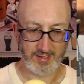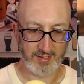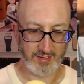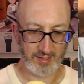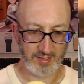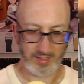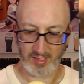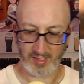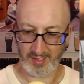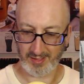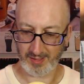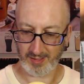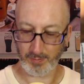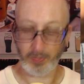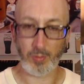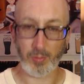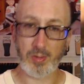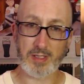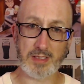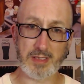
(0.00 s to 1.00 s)
All right,
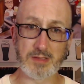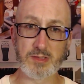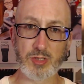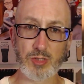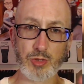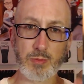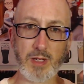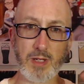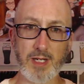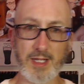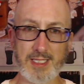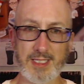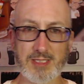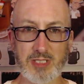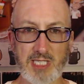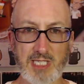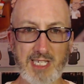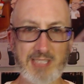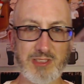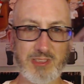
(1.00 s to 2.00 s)
pour it into my
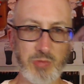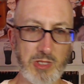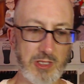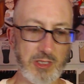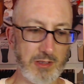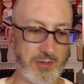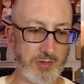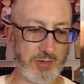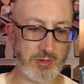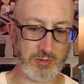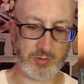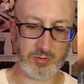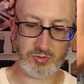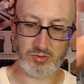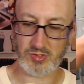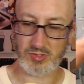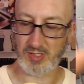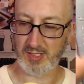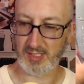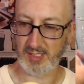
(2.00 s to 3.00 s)
Chad's Beer
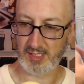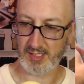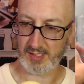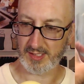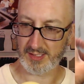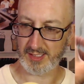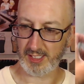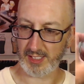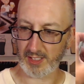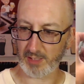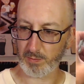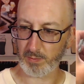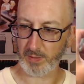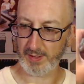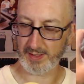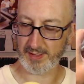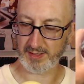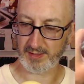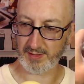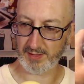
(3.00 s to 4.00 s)
Reviews Nonic
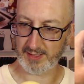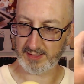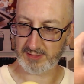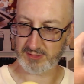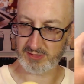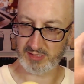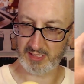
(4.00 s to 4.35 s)
Pint Glass.